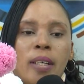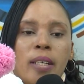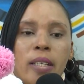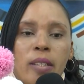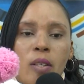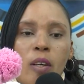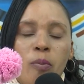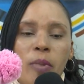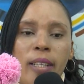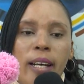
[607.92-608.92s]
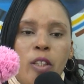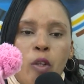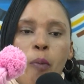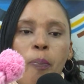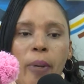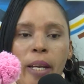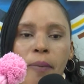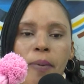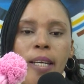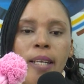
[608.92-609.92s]
He told me that your
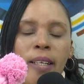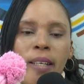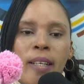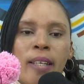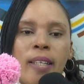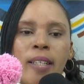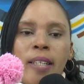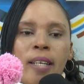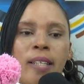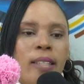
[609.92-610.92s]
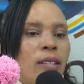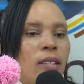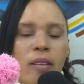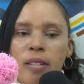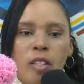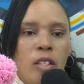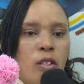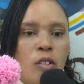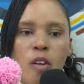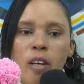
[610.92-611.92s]
baby,
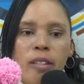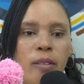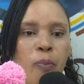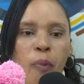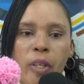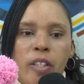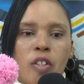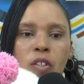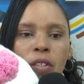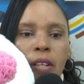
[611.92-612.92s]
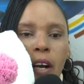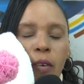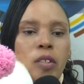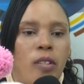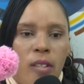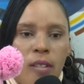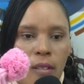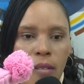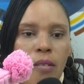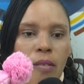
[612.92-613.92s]
she's not breech. Now
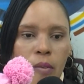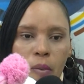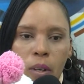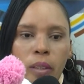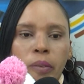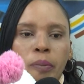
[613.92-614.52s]
she's, well.